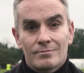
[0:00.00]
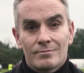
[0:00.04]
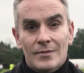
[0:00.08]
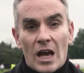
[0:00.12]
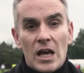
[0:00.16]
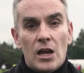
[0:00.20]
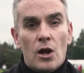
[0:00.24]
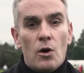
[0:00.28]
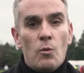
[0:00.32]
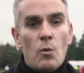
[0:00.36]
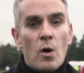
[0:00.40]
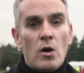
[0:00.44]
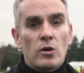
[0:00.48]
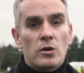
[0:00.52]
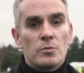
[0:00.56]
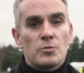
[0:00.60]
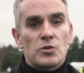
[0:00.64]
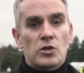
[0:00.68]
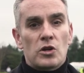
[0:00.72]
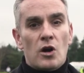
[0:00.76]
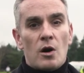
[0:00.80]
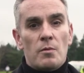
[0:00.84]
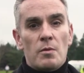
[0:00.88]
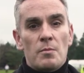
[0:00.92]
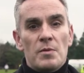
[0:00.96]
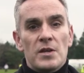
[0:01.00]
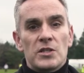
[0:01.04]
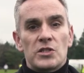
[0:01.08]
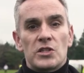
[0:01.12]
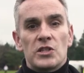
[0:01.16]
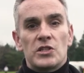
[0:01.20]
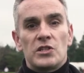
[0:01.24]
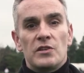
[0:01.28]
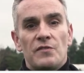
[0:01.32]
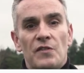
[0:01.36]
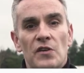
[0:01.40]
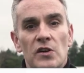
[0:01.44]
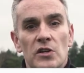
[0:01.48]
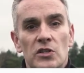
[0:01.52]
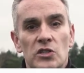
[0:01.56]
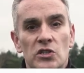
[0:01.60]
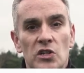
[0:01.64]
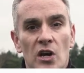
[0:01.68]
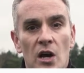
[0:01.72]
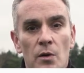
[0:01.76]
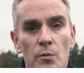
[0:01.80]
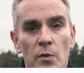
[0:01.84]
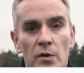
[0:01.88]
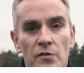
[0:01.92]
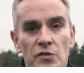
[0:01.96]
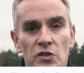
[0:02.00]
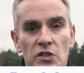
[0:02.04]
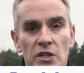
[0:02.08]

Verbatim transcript: Hello and welcome to Cobham. This is the first time we've